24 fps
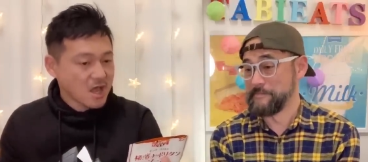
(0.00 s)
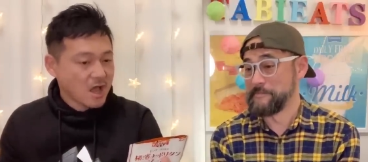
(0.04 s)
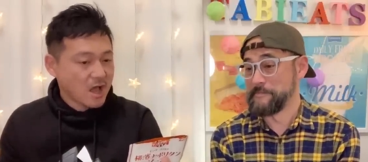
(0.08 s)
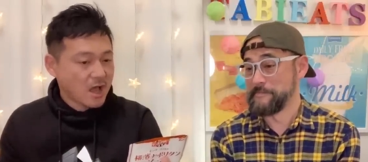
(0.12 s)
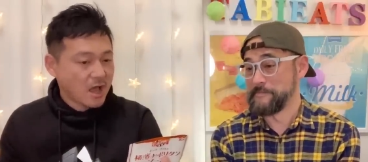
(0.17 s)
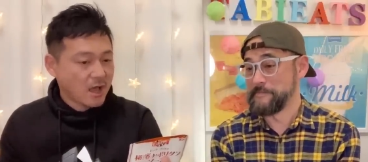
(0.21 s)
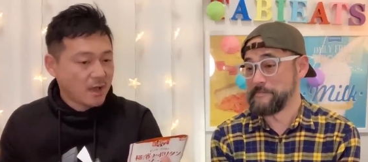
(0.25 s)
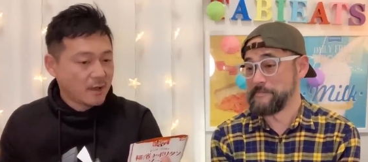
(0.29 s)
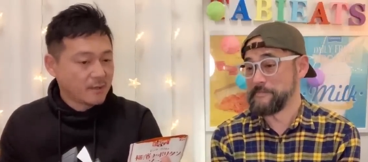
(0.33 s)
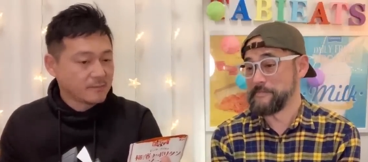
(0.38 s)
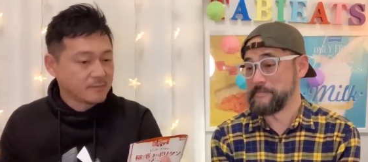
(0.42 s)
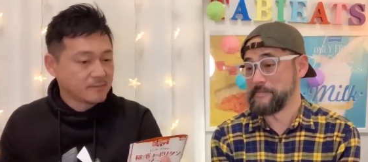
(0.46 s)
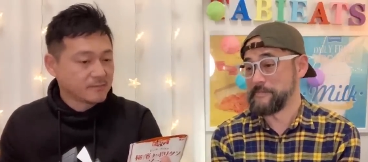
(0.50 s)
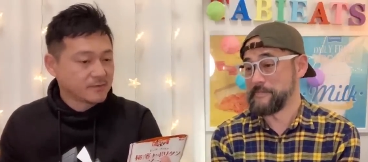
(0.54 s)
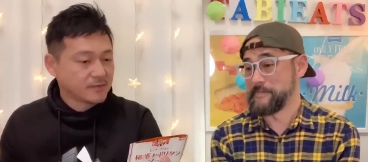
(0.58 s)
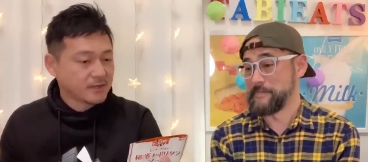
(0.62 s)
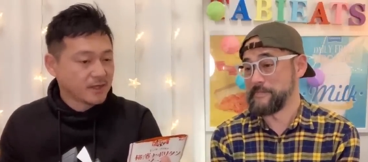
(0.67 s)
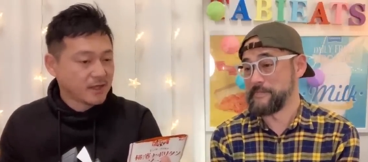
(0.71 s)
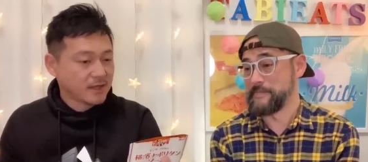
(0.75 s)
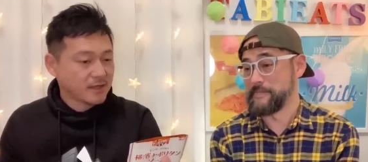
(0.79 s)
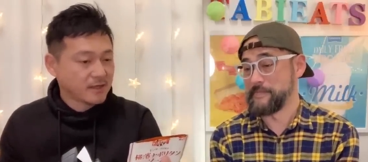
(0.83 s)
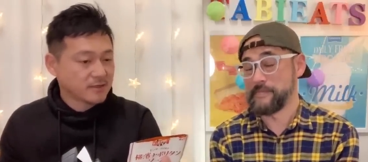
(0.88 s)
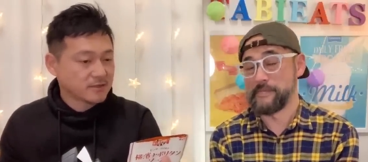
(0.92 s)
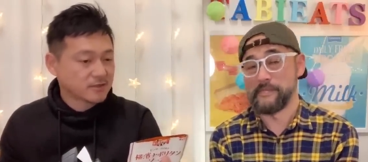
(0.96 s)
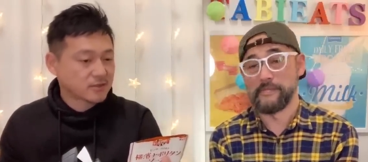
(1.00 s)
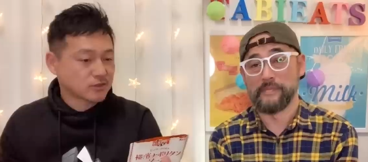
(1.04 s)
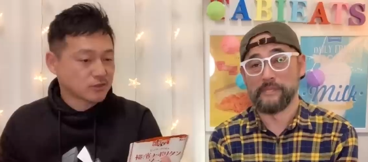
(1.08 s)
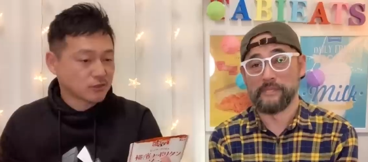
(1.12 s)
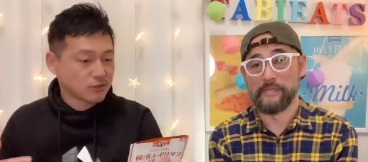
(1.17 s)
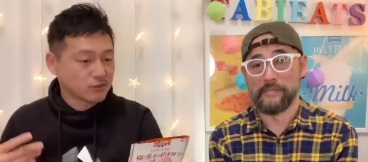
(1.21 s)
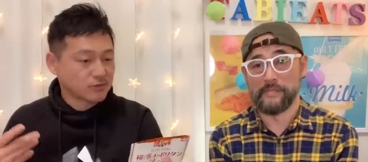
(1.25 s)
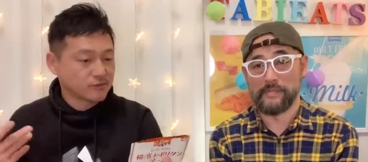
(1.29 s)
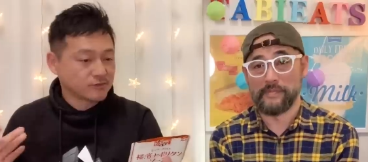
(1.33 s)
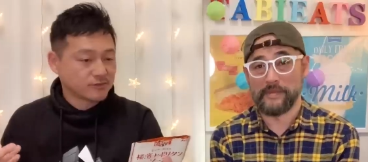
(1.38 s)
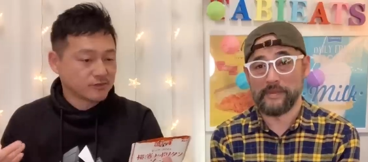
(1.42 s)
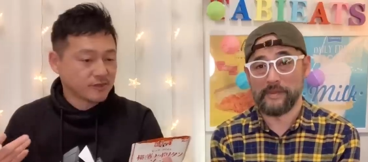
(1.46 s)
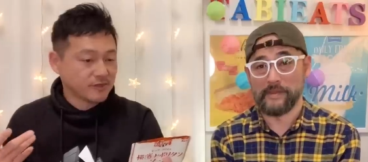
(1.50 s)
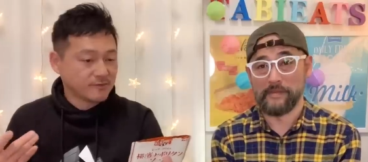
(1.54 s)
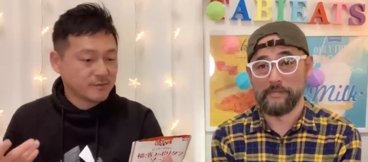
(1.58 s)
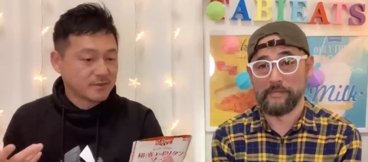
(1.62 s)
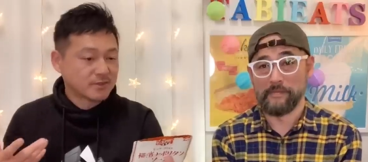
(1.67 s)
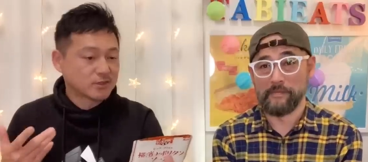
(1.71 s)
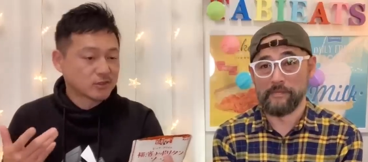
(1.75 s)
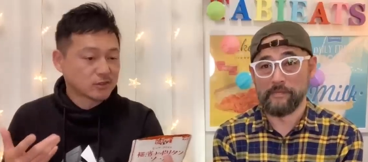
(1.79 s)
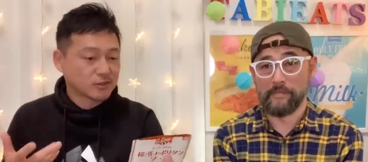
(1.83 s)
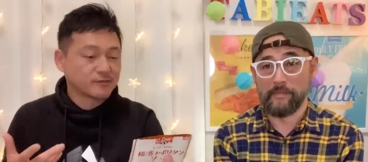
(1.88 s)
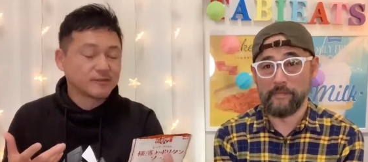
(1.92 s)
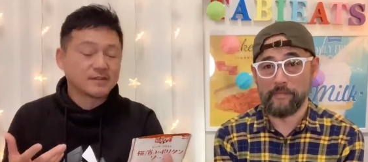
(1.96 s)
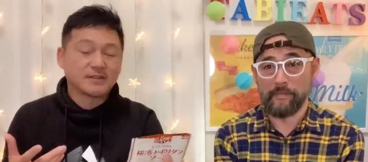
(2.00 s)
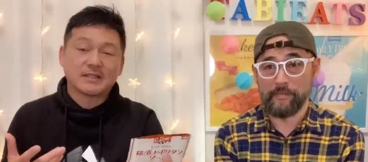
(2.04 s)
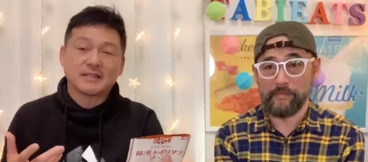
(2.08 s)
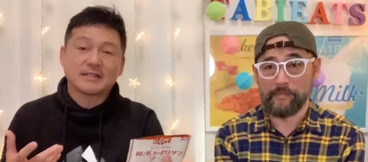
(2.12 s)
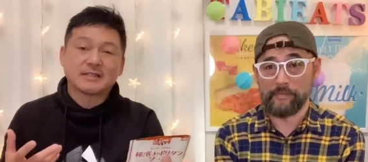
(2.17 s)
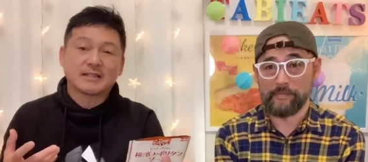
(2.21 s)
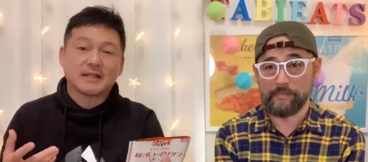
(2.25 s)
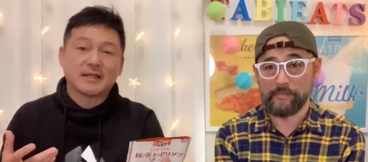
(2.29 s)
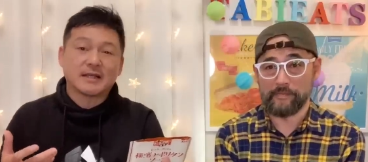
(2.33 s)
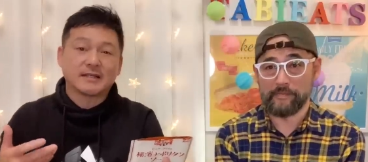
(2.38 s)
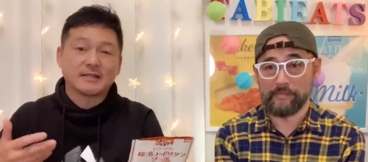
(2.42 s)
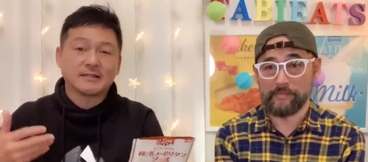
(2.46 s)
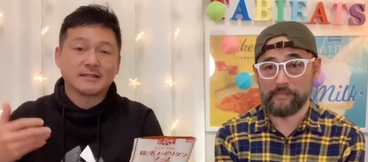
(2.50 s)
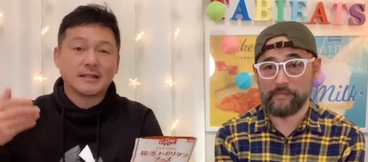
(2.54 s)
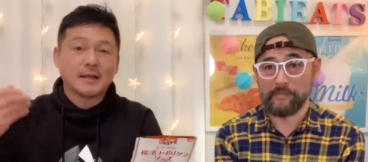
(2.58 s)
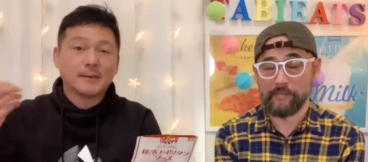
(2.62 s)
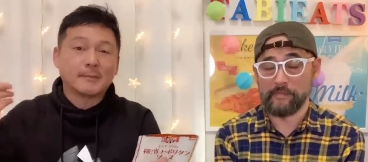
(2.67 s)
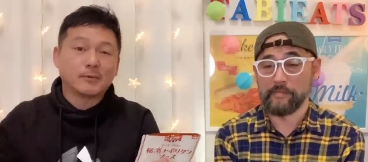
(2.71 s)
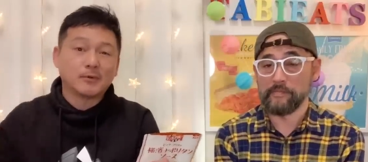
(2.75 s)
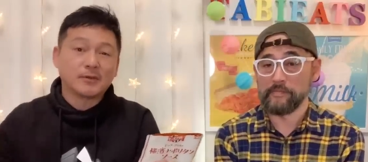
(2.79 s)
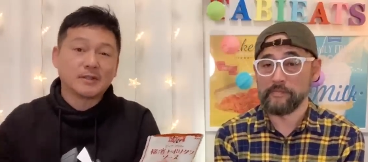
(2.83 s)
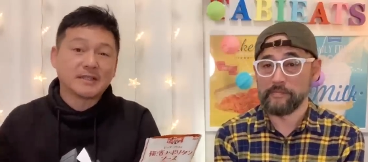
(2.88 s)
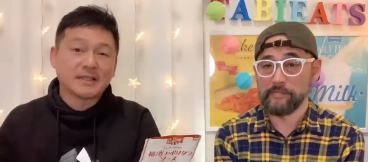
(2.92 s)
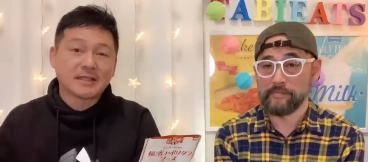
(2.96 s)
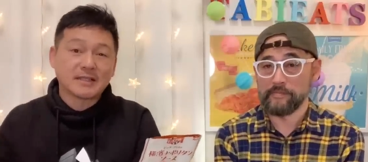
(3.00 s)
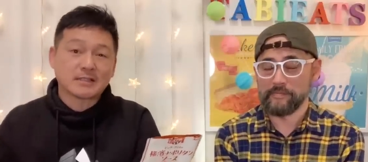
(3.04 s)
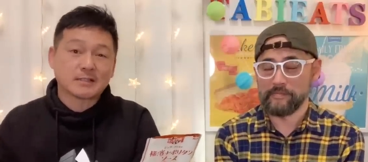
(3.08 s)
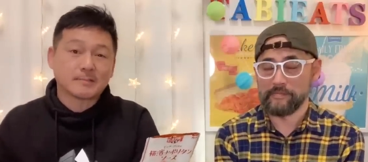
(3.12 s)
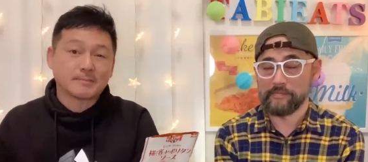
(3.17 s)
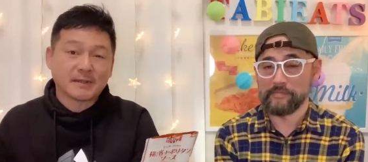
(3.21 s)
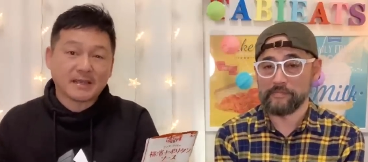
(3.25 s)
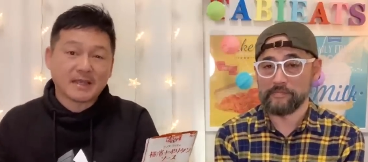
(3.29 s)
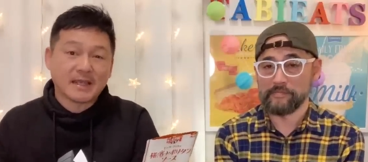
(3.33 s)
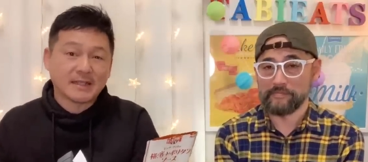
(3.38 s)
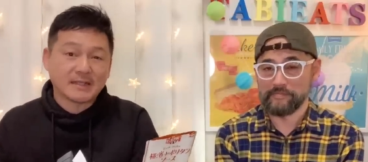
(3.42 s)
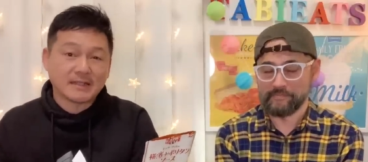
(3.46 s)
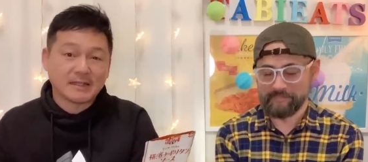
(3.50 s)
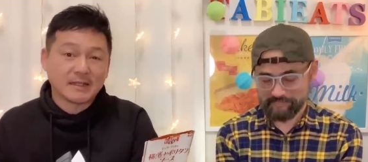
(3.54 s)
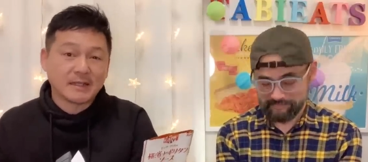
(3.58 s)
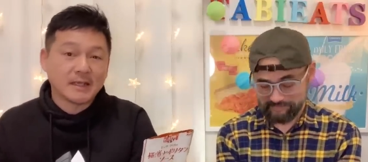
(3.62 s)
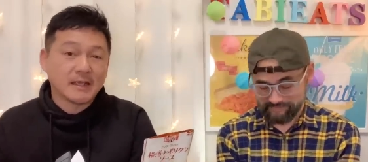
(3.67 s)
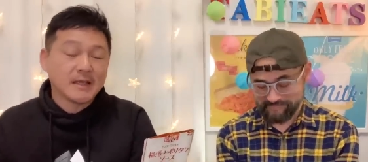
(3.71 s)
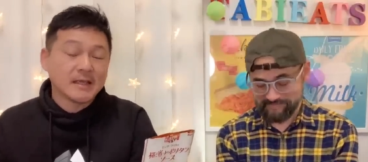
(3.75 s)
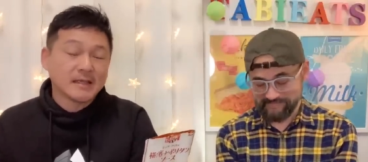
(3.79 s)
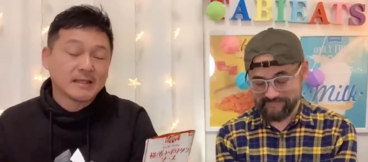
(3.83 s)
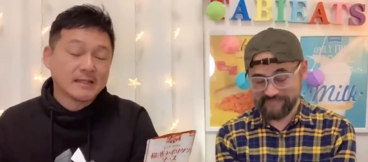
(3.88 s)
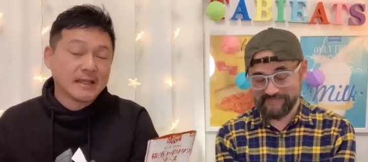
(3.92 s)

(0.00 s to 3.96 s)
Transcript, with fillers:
Speaker 1: They've been serving this Napolitan spaghetti.